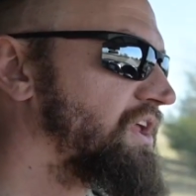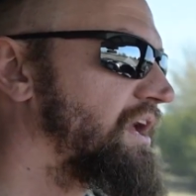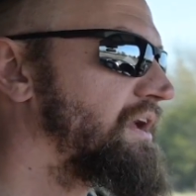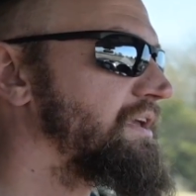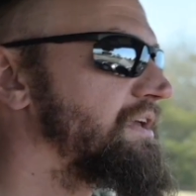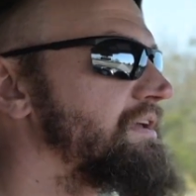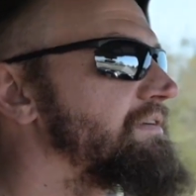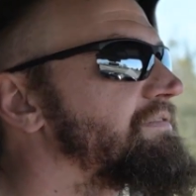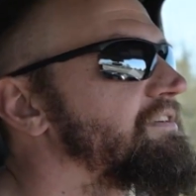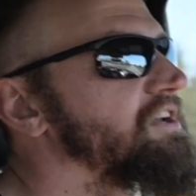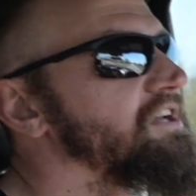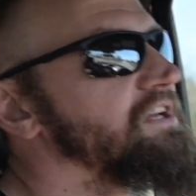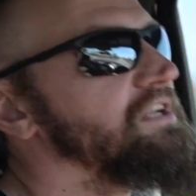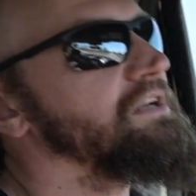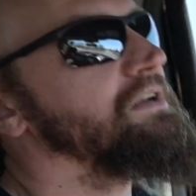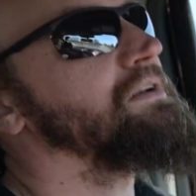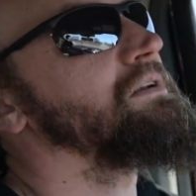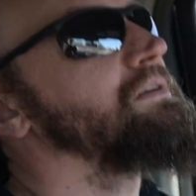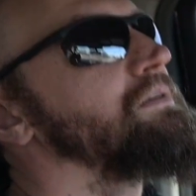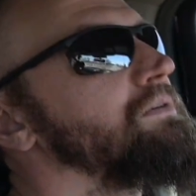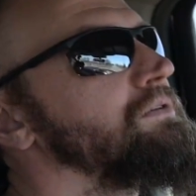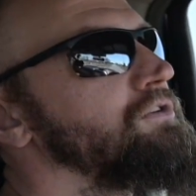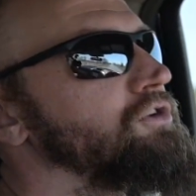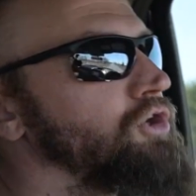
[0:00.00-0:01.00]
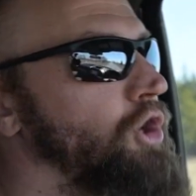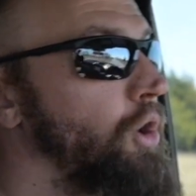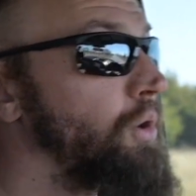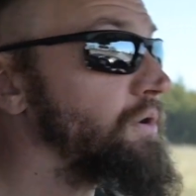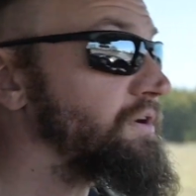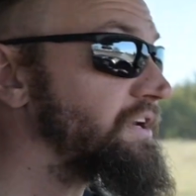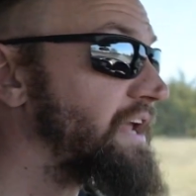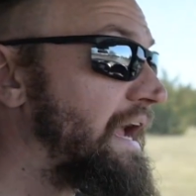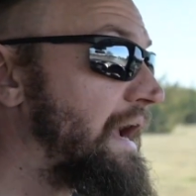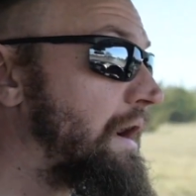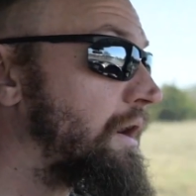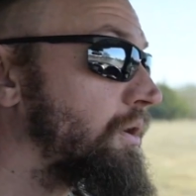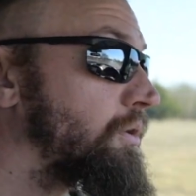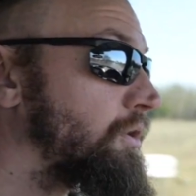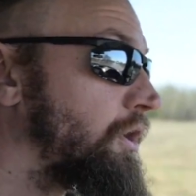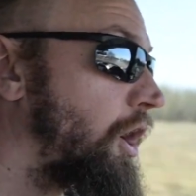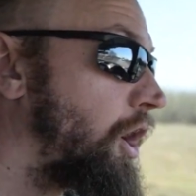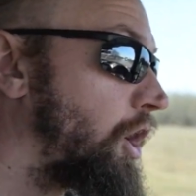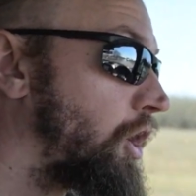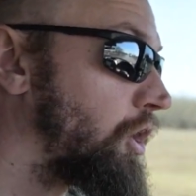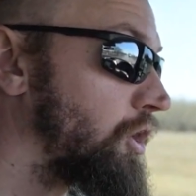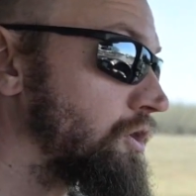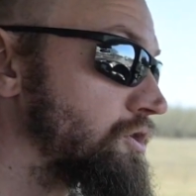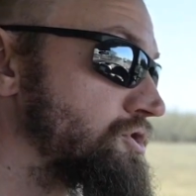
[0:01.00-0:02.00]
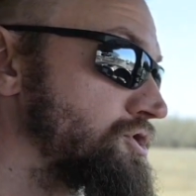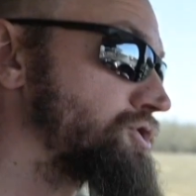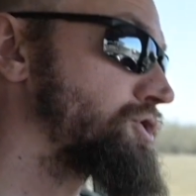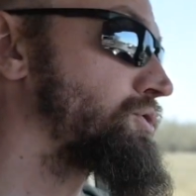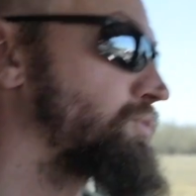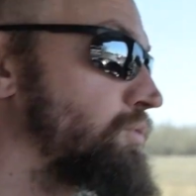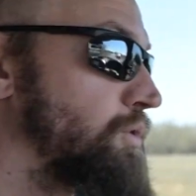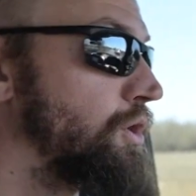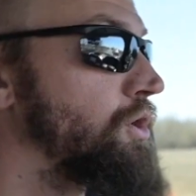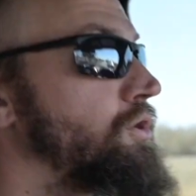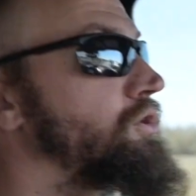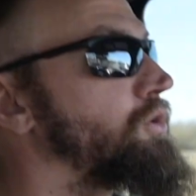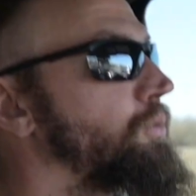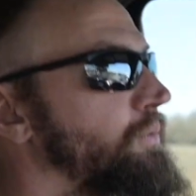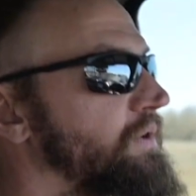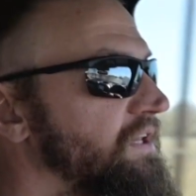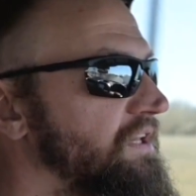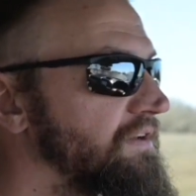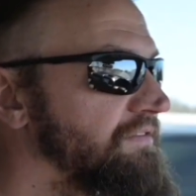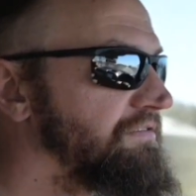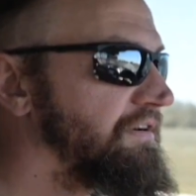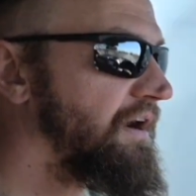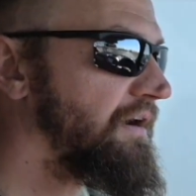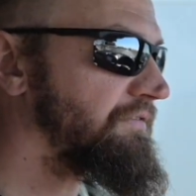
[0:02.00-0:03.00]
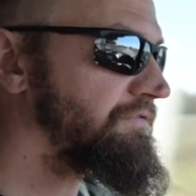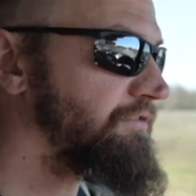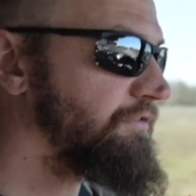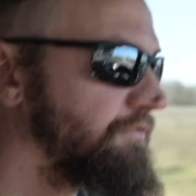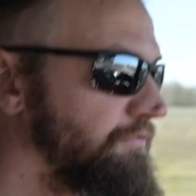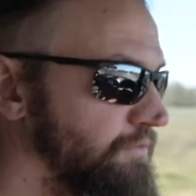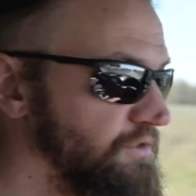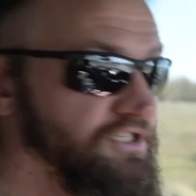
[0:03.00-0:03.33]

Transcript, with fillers: Even going down our dirt road that we live off of,